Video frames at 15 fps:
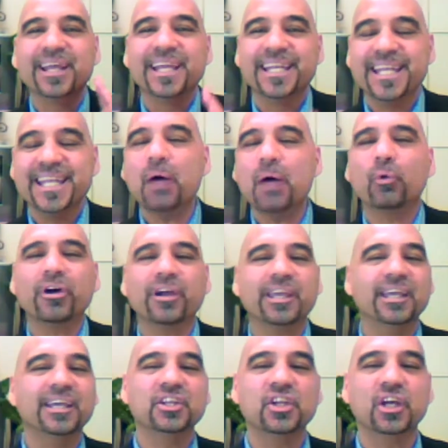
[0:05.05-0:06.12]

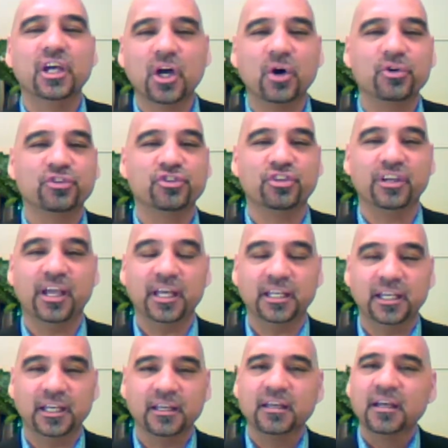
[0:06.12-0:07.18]
networking and negotiating.